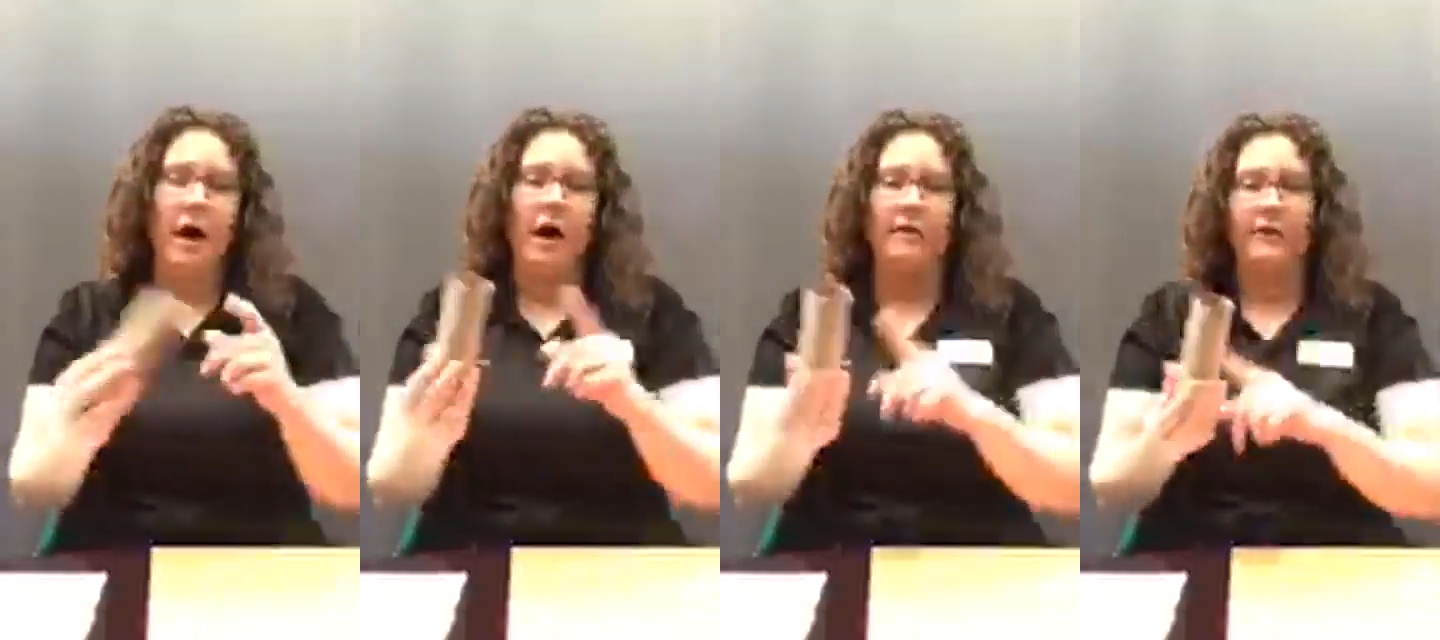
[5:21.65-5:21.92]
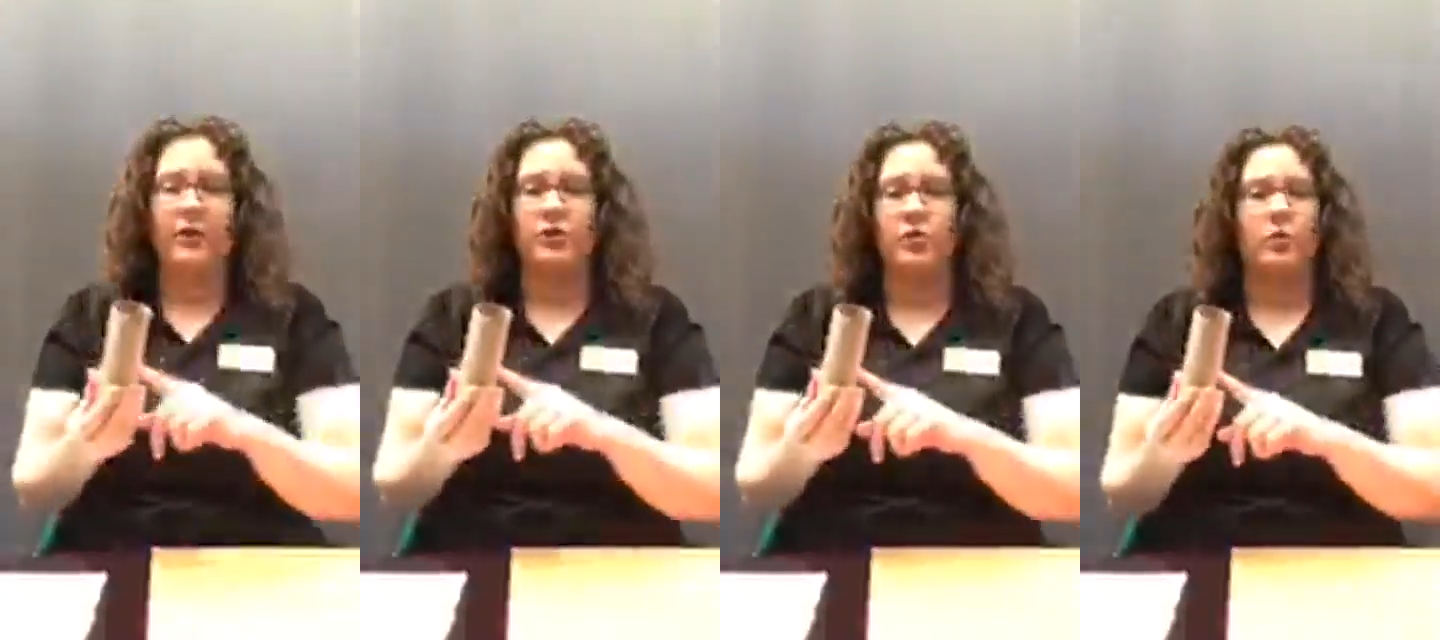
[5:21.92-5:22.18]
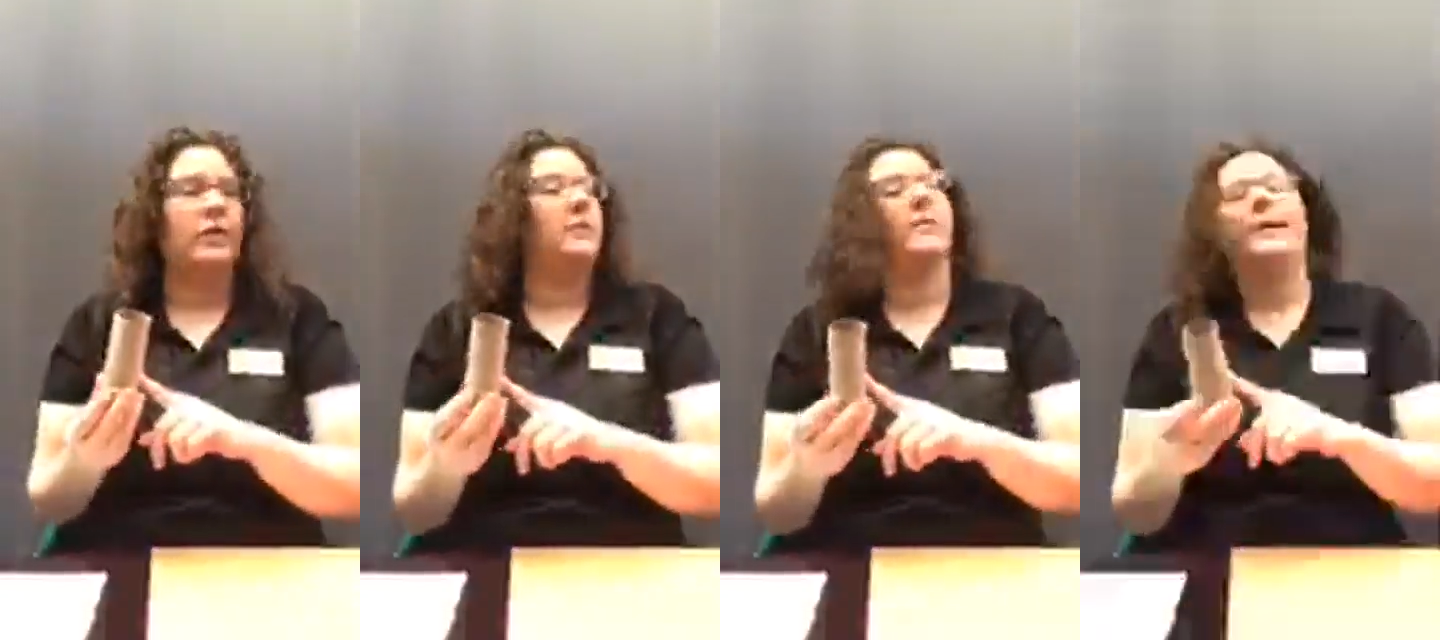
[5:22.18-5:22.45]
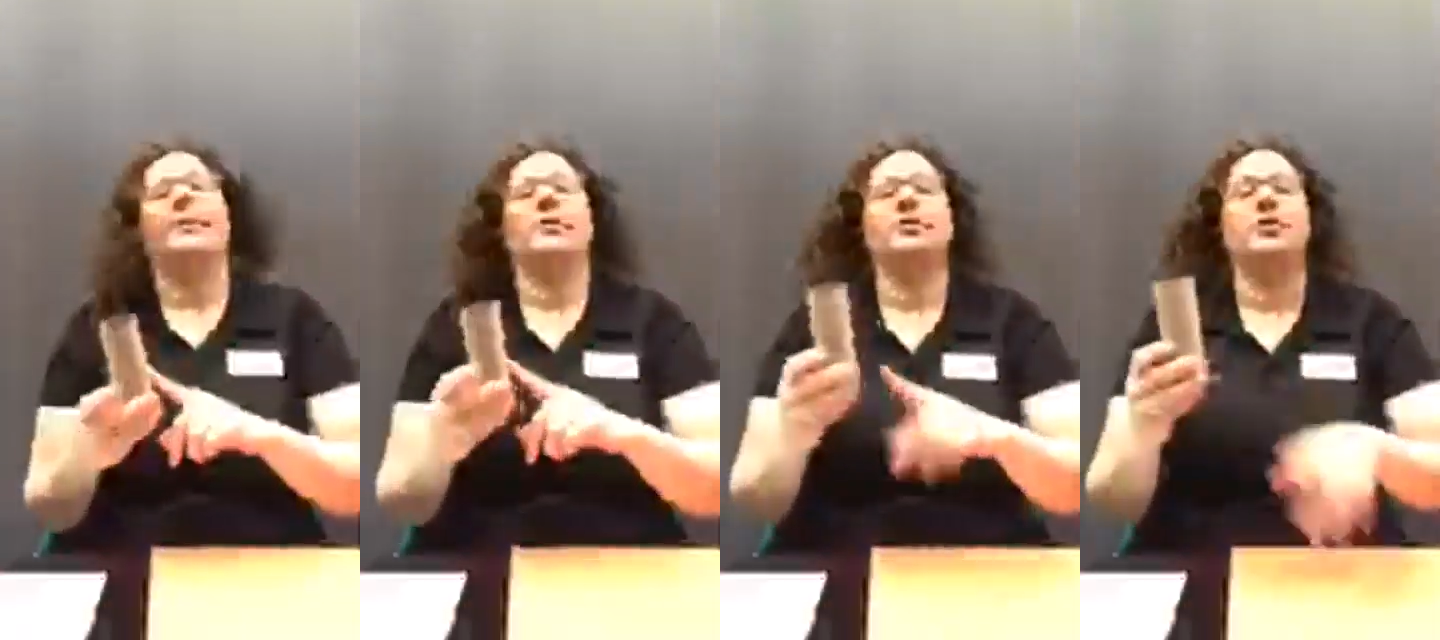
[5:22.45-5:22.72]
of our toilet
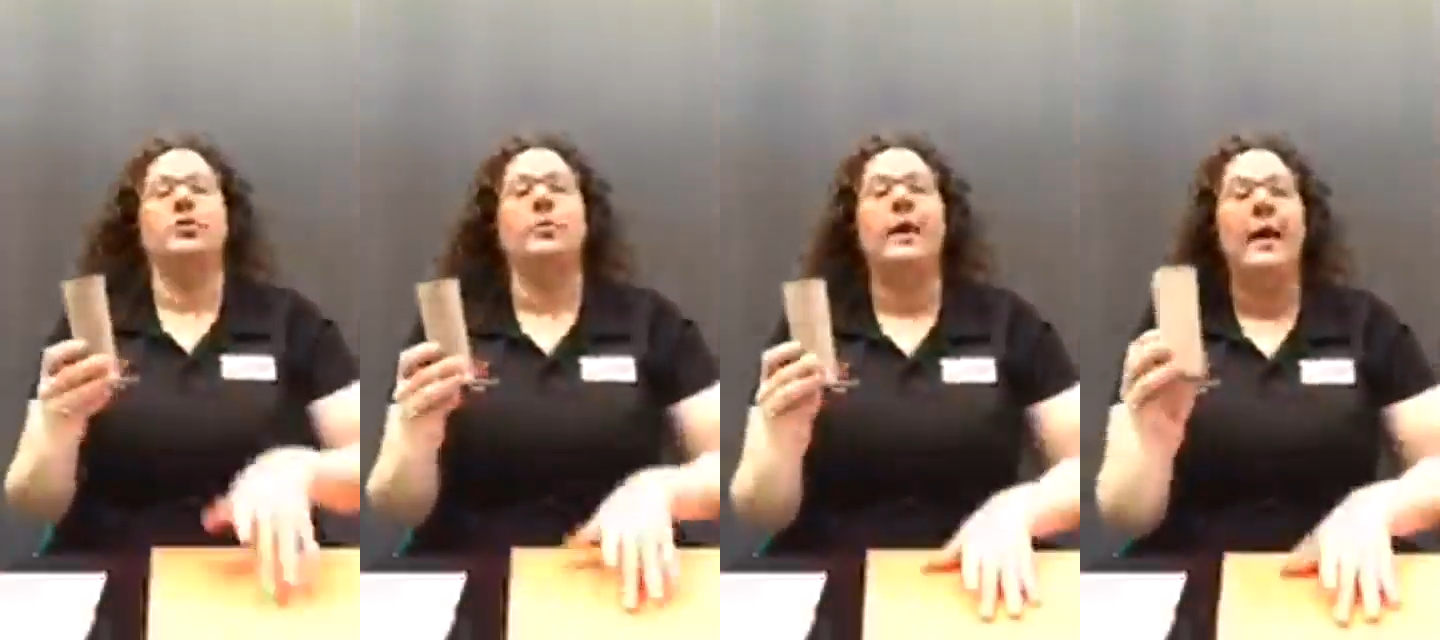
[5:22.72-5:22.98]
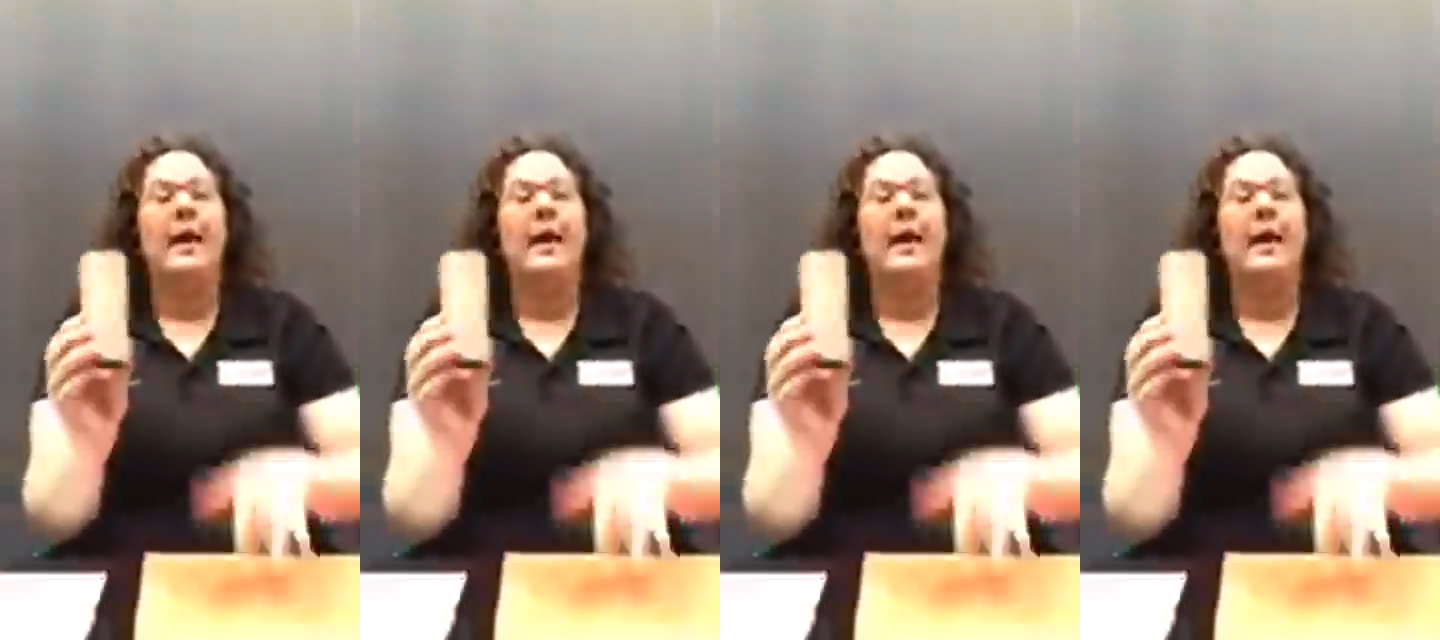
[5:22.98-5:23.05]
paper tube.